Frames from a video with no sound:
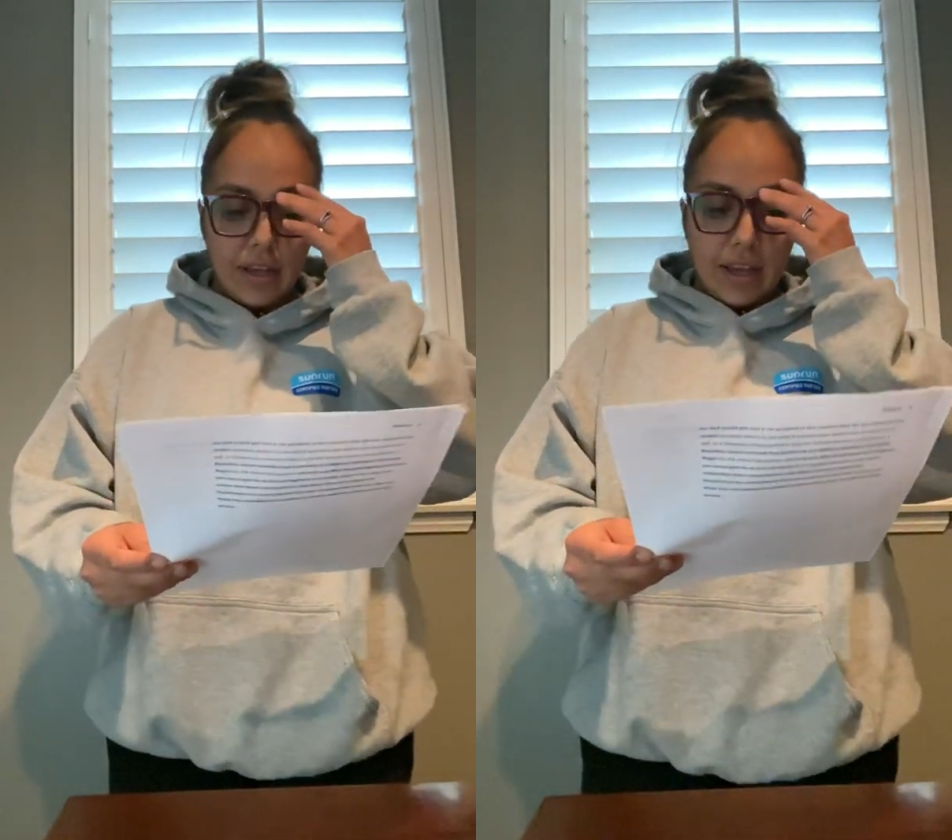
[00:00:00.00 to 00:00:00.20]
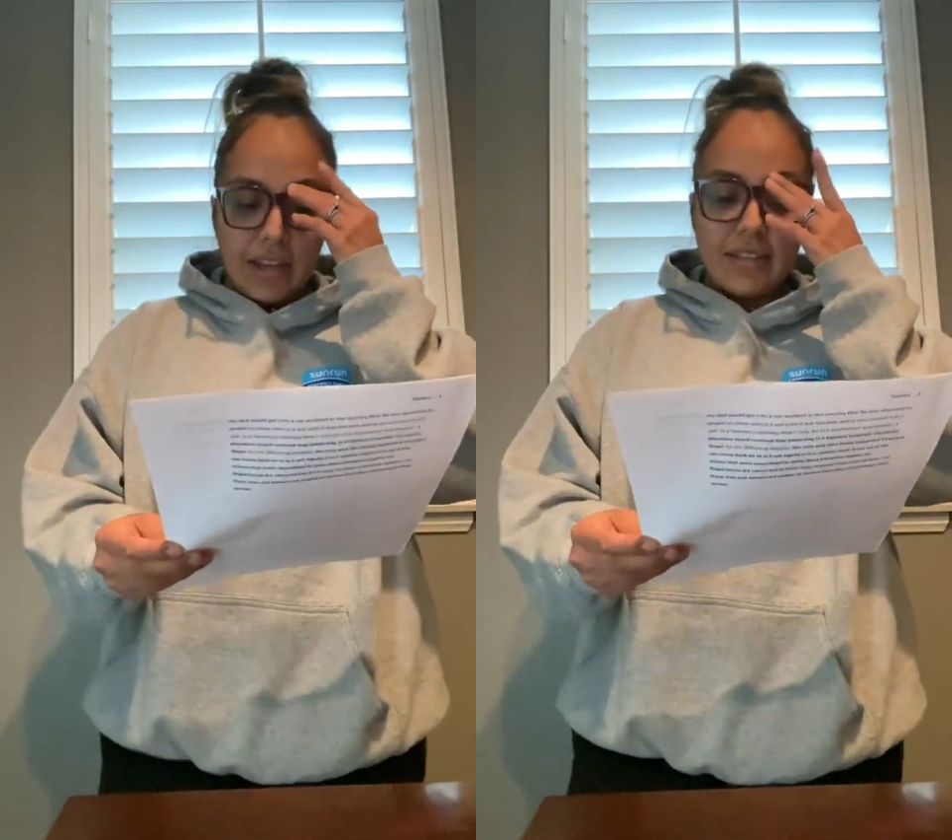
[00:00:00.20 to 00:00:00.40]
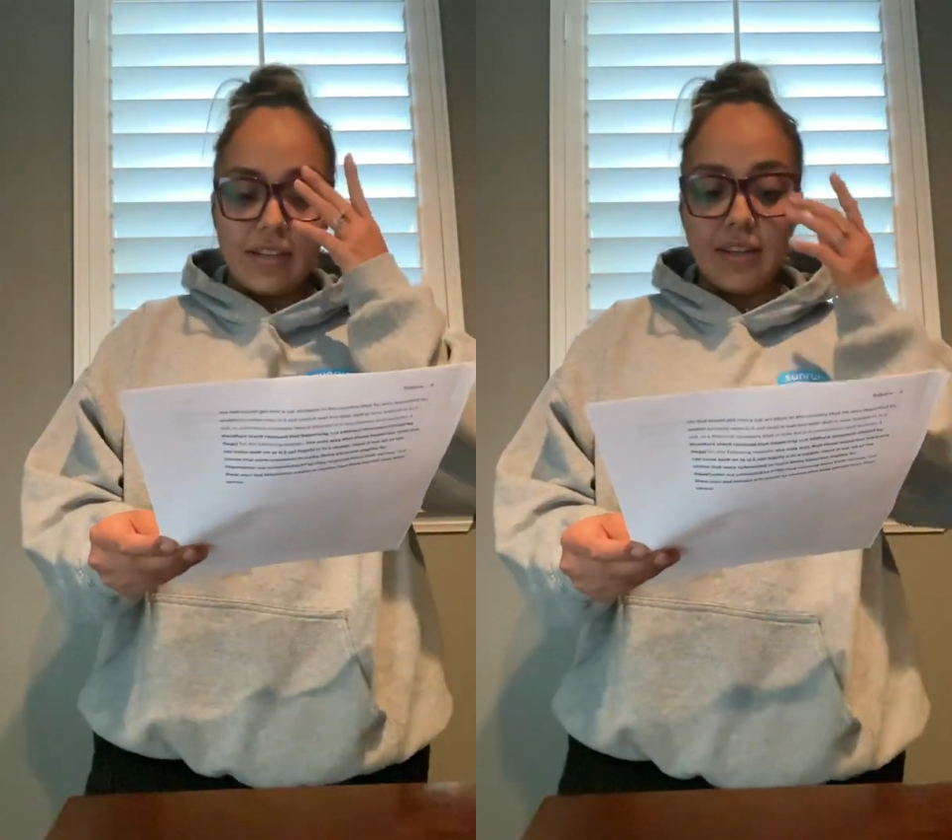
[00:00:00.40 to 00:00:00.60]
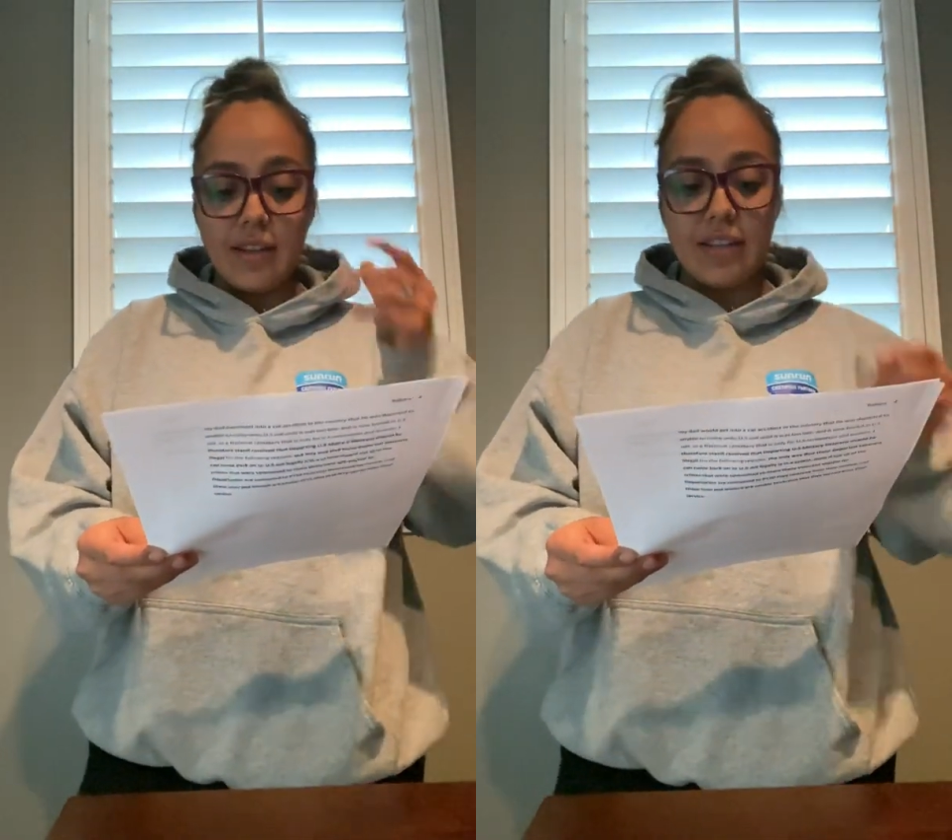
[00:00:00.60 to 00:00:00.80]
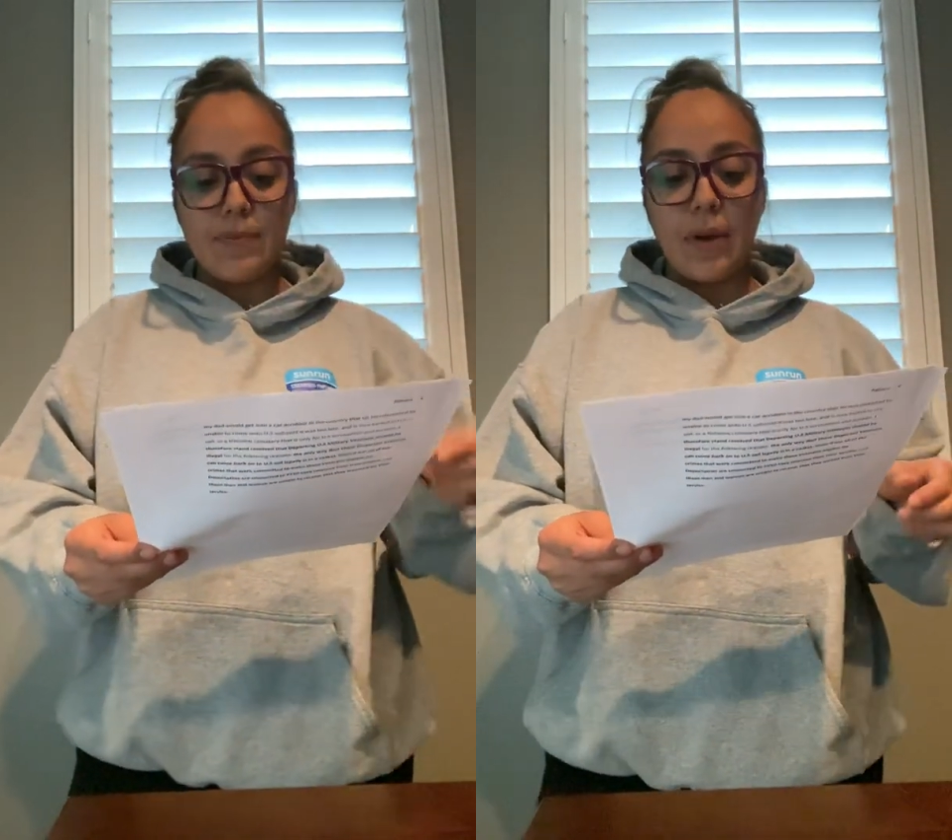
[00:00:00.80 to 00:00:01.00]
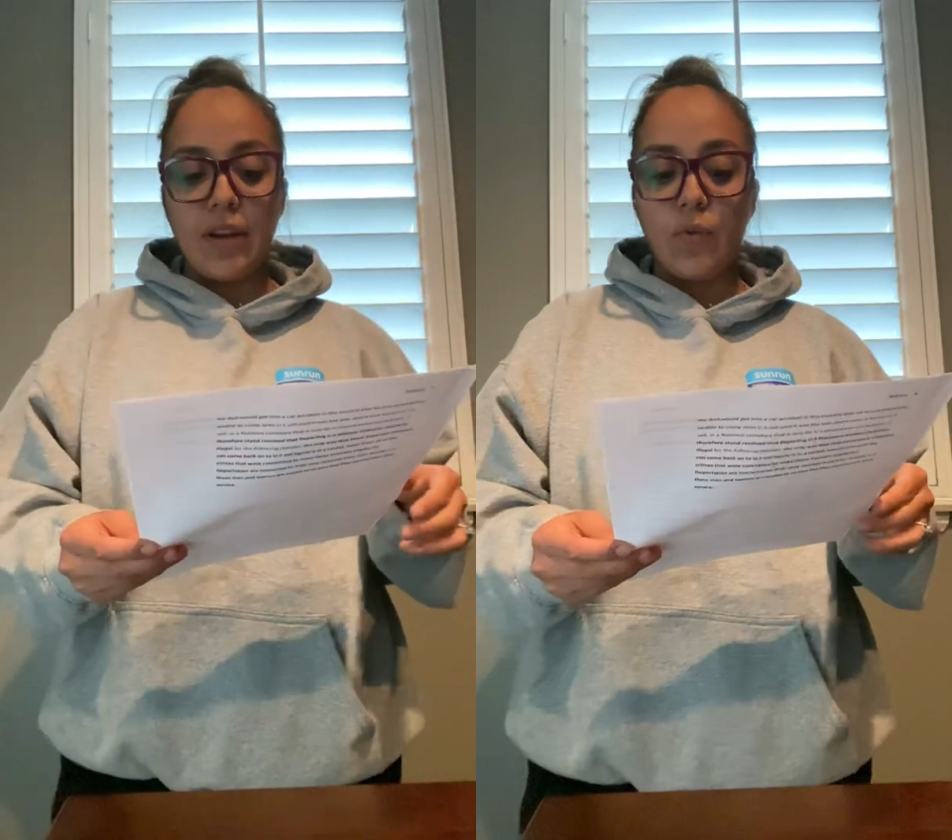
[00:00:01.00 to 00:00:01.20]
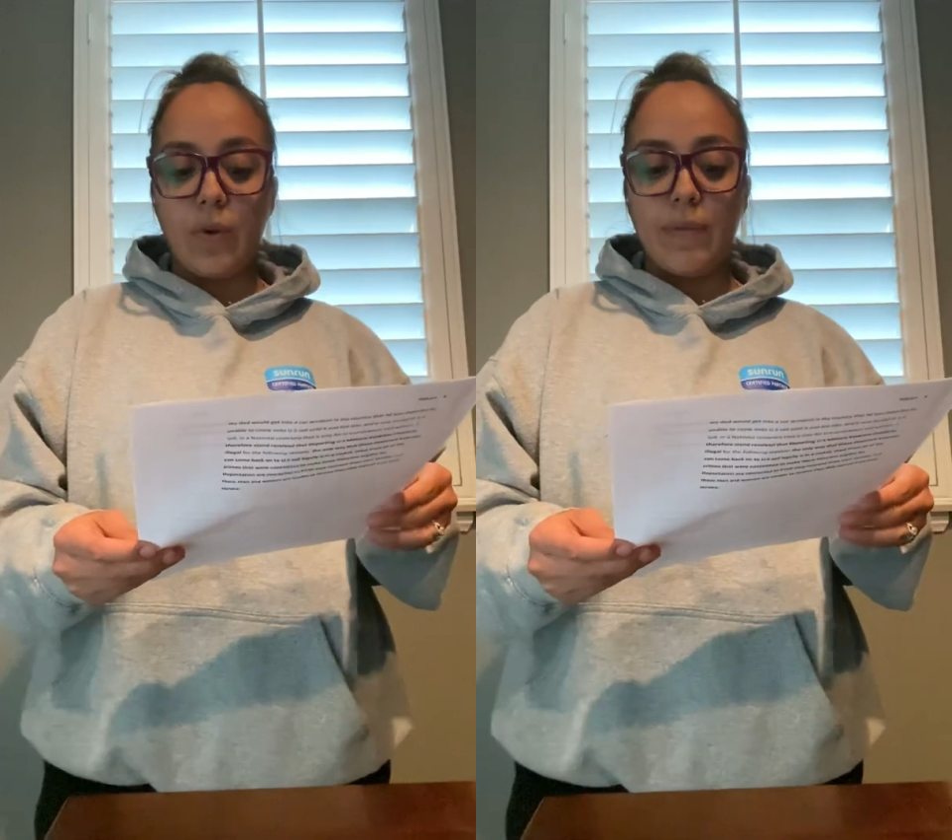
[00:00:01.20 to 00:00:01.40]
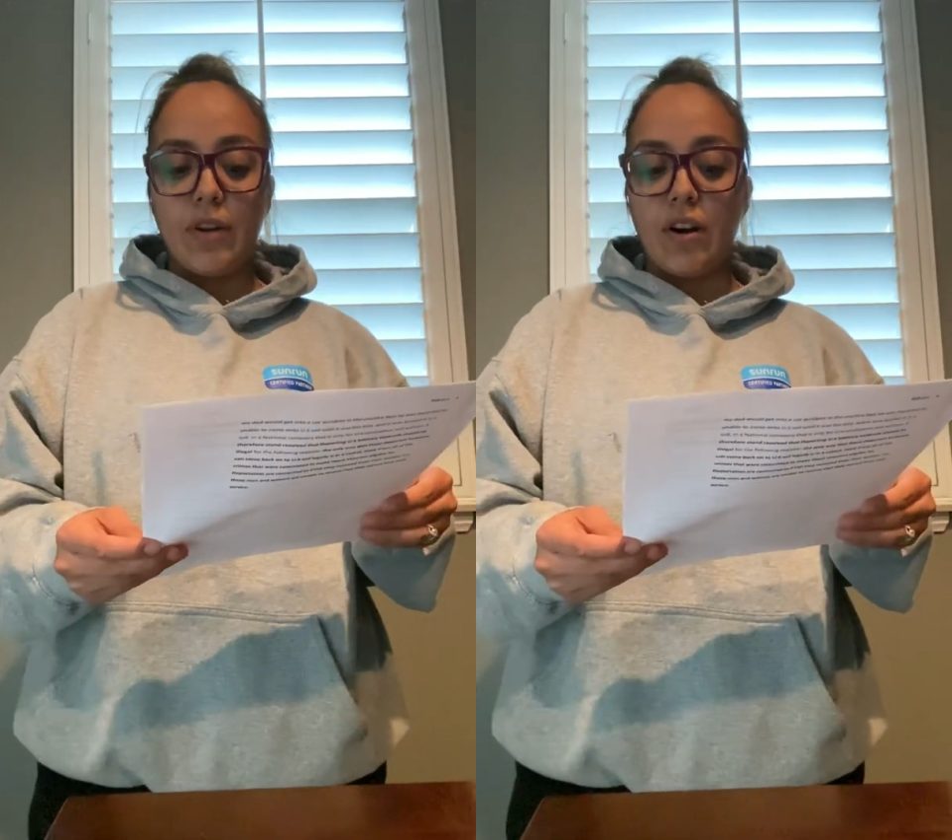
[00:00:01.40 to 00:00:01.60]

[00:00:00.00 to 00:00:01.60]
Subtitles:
And D, these men and women